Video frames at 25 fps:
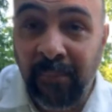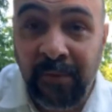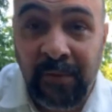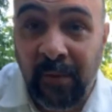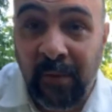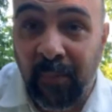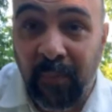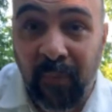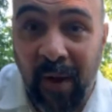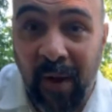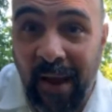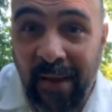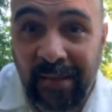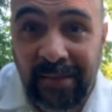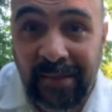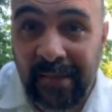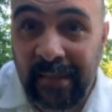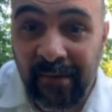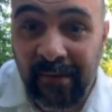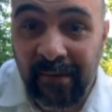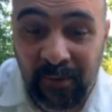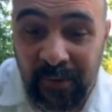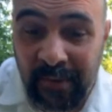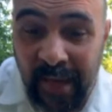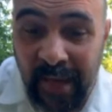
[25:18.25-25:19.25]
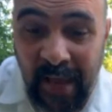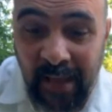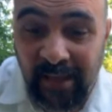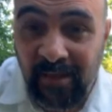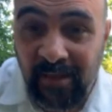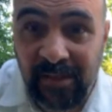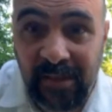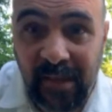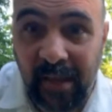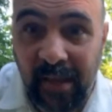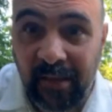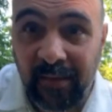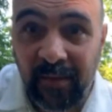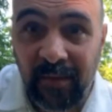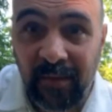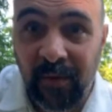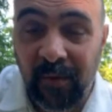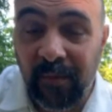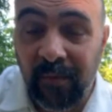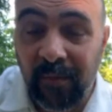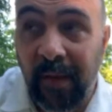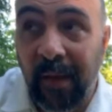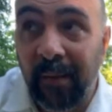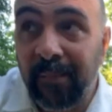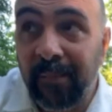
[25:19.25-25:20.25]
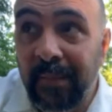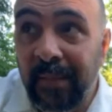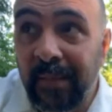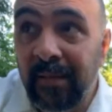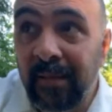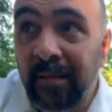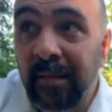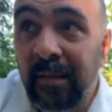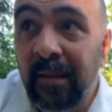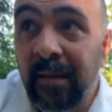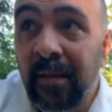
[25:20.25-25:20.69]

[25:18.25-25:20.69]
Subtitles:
surprised they don't catch that. I mean,